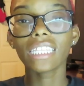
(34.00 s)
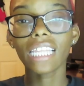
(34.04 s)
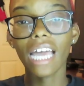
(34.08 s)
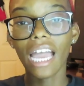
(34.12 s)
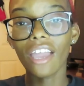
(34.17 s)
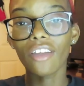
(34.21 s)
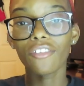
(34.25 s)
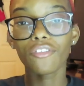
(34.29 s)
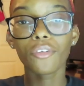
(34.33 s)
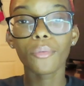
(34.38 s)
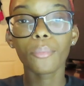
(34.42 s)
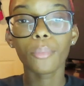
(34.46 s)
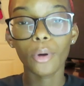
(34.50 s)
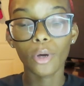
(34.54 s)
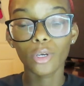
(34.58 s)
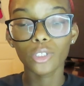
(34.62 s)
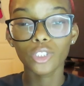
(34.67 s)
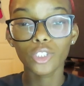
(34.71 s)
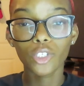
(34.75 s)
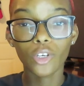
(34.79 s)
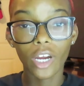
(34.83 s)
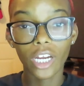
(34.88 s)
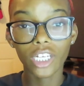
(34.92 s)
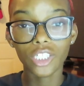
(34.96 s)
life
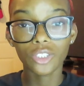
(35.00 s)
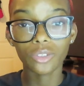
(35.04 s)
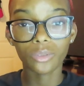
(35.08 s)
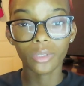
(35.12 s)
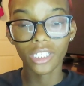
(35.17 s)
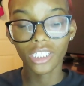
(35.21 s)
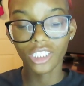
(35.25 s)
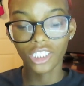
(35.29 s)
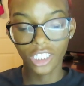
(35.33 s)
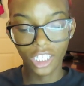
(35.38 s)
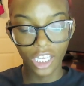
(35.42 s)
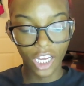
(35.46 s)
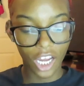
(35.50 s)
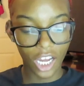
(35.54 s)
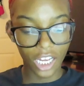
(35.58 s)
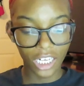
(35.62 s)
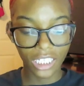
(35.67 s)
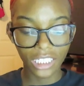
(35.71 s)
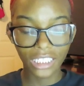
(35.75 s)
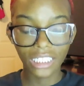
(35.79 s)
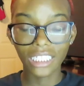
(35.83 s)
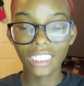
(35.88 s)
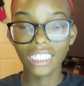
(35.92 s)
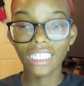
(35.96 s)
post-graduation?
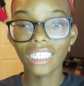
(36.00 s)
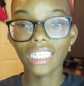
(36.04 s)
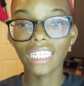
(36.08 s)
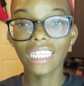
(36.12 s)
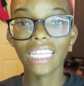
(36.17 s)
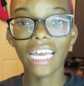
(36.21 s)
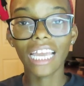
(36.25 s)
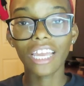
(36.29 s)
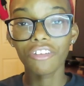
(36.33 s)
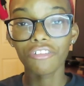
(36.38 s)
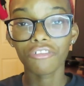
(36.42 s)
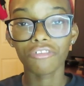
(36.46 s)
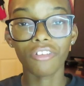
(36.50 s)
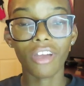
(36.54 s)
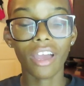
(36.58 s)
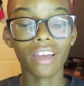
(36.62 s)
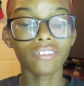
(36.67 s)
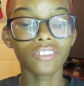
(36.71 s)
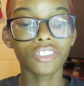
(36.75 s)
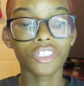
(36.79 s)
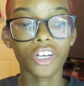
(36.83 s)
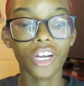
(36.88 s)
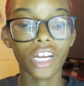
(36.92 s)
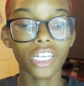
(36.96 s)
Honestly, life
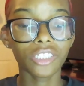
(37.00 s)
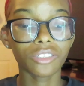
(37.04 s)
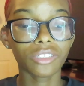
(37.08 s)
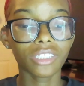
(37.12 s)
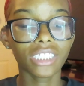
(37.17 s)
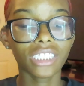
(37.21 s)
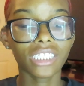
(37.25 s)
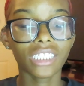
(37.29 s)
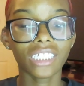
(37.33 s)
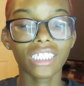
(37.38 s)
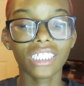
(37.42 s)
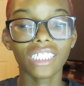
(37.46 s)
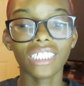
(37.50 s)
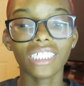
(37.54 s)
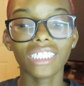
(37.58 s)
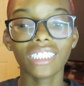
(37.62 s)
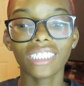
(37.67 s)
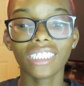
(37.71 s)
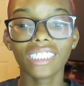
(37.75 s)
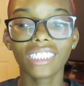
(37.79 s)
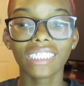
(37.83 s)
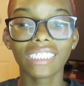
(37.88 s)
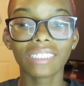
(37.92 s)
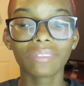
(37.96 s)
after graduation
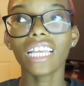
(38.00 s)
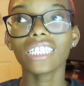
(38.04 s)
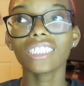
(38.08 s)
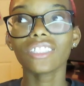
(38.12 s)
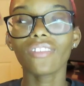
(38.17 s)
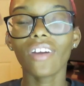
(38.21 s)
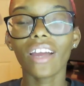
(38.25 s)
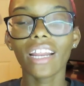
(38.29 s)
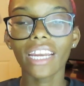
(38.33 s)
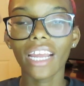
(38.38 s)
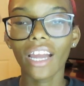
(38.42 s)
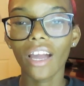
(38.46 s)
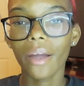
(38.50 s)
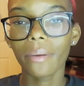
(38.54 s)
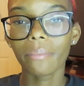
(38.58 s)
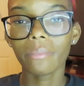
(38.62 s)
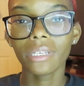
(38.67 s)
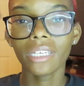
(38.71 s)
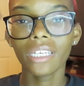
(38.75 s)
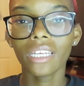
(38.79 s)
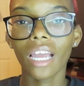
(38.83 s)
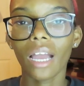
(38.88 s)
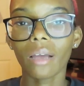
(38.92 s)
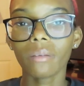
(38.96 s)
is, as of right now, I
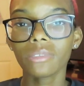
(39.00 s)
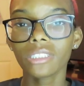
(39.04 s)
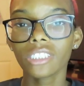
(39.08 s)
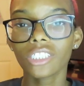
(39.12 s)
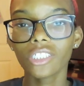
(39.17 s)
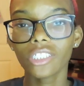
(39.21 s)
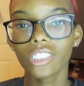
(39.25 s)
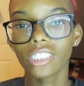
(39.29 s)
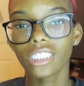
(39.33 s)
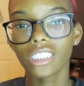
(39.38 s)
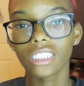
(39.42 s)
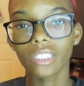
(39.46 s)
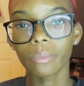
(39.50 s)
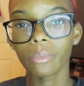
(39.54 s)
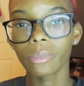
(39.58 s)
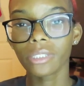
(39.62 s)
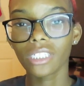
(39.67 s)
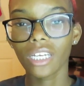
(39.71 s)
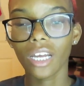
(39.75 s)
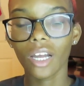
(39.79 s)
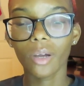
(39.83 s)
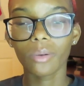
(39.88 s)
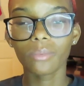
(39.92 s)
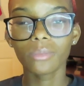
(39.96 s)
mean, I'm still in
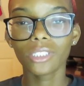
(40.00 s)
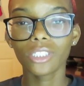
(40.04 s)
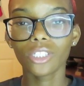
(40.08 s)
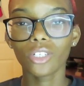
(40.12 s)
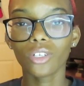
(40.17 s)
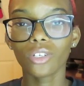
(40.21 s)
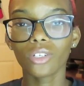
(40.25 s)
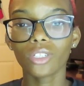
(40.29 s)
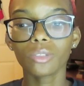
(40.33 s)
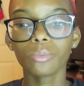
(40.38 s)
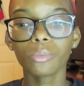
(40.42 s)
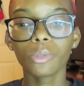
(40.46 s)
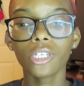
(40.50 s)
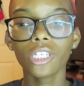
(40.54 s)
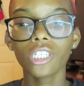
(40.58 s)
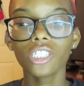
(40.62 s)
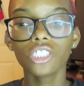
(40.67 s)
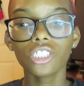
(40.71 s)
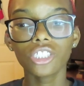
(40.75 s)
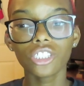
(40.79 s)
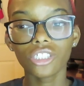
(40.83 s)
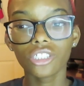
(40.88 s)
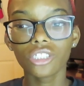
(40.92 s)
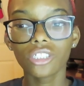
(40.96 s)
summertime, so it's
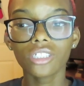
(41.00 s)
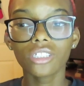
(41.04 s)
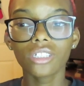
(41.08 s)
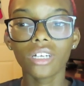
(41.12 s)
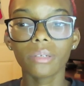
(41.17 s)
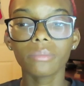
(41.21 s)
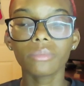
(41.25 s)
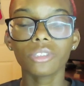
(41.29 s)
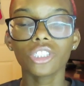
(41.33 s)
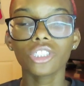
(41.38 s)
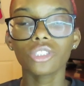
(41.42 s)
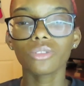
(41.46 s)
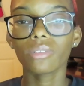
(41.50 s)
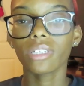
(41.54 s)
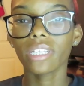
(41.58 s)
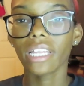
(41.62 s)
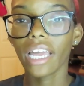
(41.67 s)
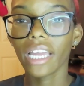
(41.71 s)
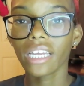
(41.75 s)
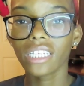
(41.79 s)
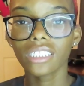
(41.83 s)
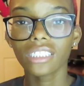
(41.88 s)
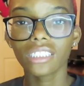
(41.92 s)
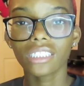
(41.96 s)
pretty chill. I'm just
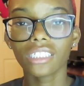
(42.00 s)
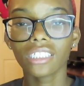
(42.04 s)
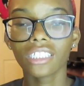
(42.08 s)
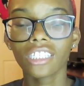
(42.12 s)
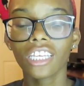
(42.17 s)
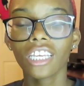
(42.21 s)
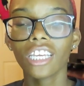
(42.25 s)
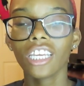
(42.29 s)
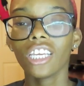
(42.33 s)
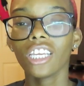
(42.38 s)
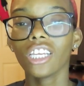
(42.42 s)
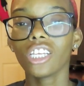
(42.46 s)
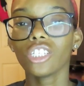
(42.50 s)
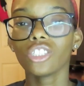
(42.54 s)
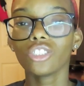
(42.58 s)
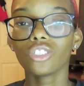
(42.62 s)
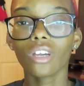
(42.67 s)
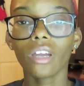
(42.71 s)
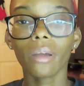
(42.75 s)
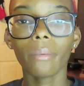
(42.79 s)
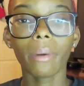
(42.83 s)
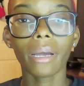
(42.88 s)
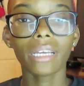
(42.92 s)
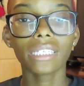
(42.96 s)
relaxing,
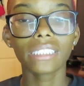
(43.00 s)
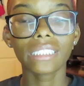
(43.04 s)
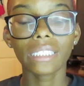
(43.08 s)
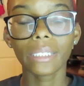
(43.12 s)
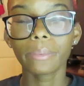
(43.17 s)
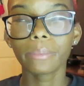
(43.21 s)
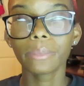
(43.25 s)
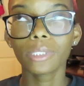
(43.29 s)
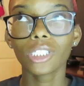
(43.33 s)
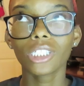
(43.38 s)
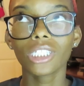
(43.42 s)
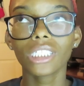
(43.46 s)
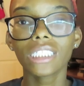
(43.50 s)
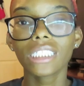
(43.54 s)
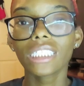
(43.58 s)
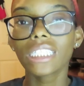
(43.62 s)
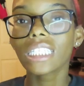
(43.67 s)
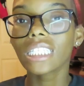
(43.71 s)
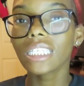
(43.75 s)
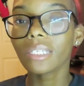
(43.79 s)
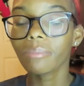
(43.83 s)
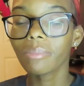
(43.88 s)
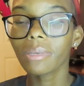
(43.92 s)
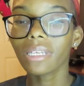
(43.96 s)
enjoying my summer,
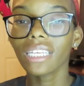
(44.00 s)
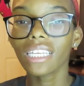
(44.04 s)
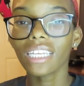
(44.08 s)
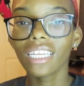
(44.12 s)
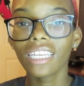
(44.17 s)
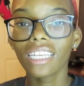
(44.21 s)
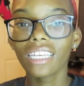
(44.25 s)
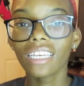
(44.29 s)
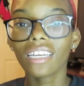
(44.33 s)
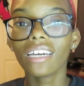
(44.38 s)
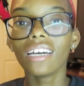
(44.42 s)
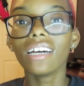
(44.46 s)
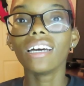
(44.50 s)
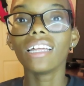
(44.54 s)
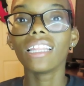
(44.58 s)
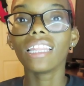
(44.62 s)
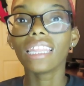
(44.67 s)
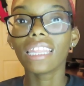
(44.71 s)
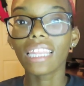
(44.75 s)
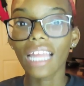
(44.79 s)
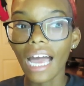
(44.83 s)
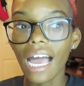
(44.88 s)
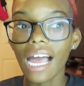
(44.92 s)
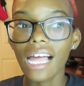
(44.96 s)
sleeping in a
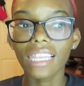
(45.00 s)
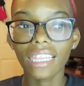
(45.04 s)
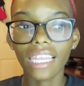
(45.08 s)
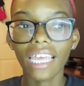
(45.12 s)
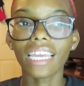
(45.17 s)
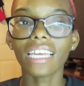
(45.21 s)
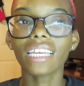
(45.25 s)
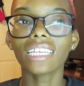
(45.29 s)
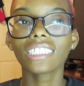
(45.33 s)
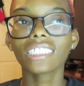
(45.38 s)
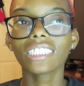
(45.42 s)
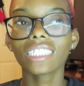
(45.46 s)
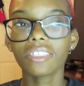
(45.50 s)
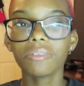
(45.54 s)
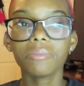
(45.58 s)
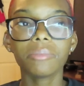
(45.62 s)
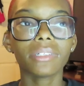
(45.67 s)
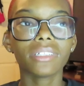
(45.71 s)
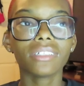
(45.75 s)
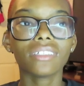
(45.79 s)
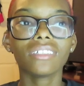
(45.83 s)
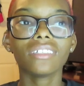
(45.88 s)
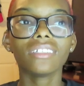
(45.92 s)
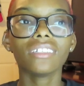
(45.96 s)
lot, like
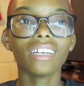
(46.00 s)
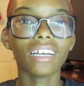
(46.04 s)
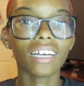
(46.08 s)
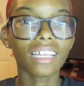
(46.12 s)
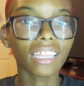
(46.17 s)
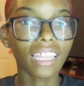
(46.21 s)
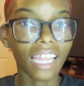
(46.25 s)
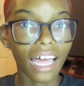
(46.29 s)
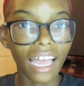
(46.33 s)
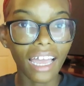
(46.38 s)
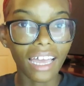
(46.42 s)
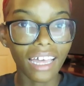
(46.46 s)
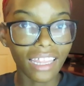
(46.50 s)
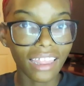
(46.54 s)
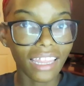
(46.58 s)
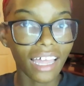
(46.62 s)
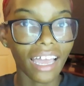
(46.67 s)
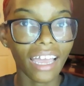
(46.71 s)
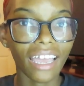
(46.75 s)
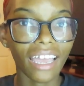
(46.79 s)
sleeping a lot.